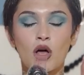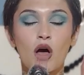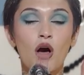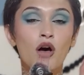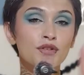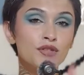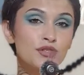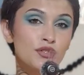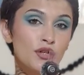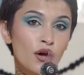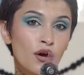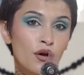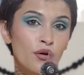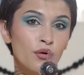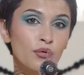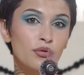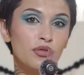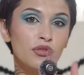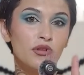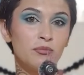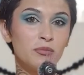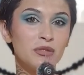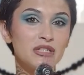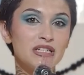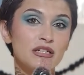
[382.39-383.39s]
Also,
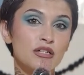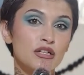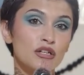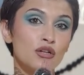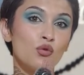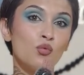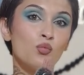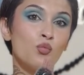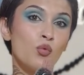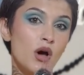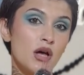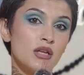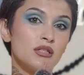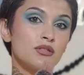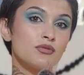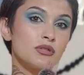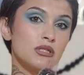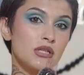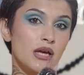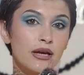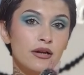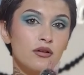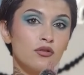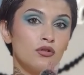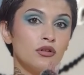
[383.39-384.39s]
the material was
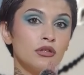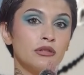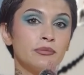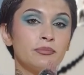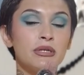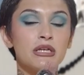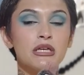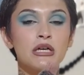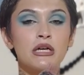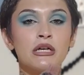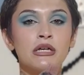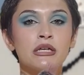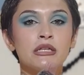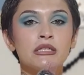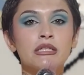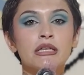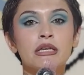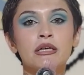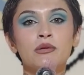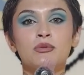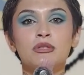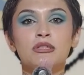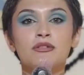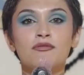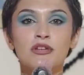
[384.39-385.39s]
recycled because it
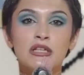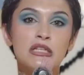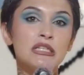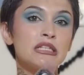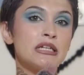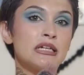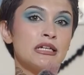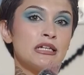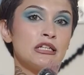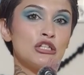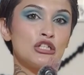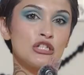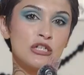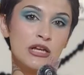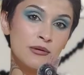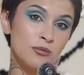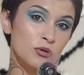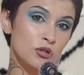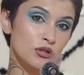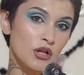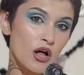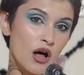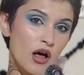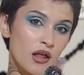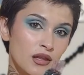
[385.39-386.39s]
was a vintage
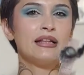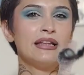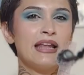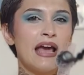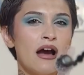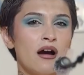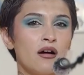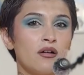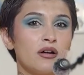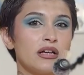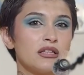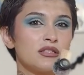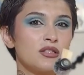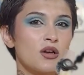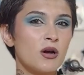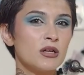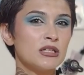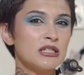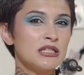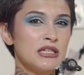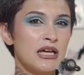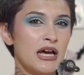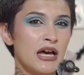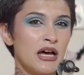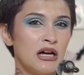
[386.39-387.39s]
tablecloth. Now, it's hard
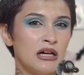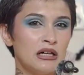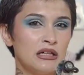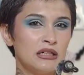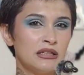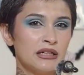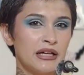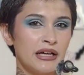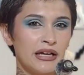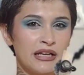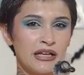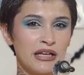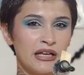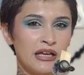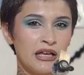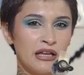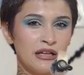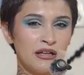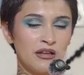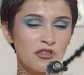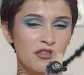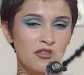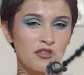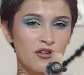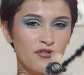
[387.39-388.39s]
to tell
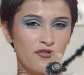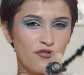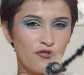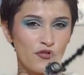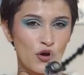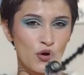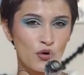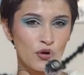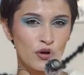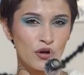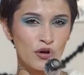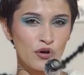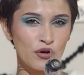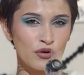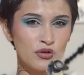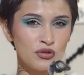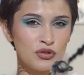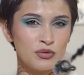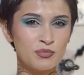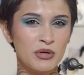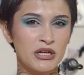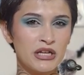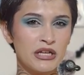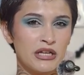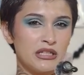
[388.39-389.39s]
in the photos,
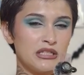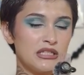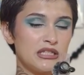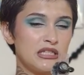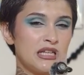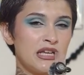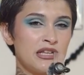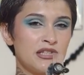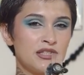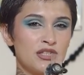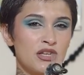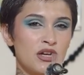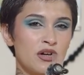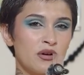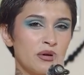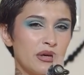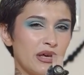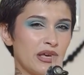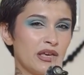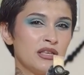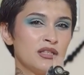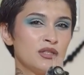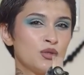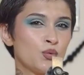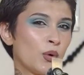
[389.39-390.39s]
but Tinzo
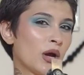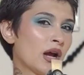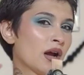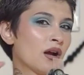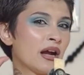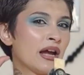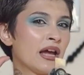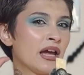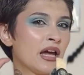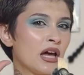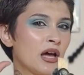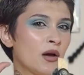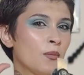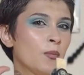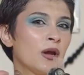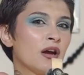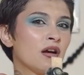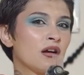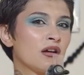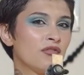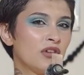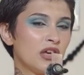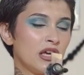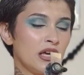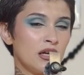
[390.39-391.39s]
is wearing a pair
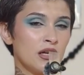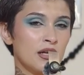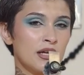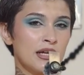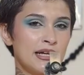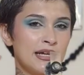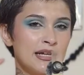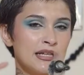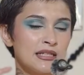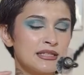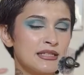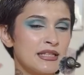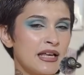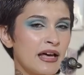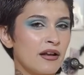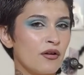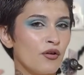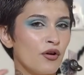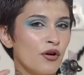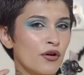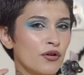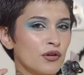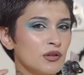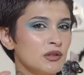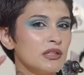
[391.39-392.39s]
of earrings that
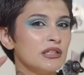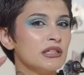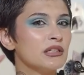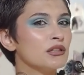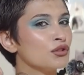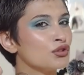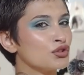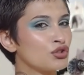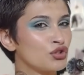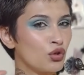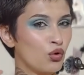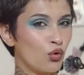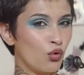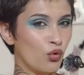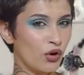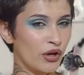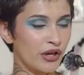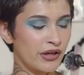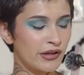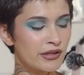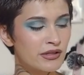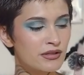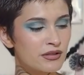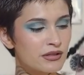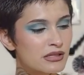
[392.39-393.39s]
are little
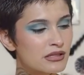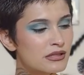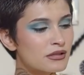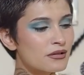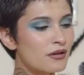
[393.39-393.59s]
toys.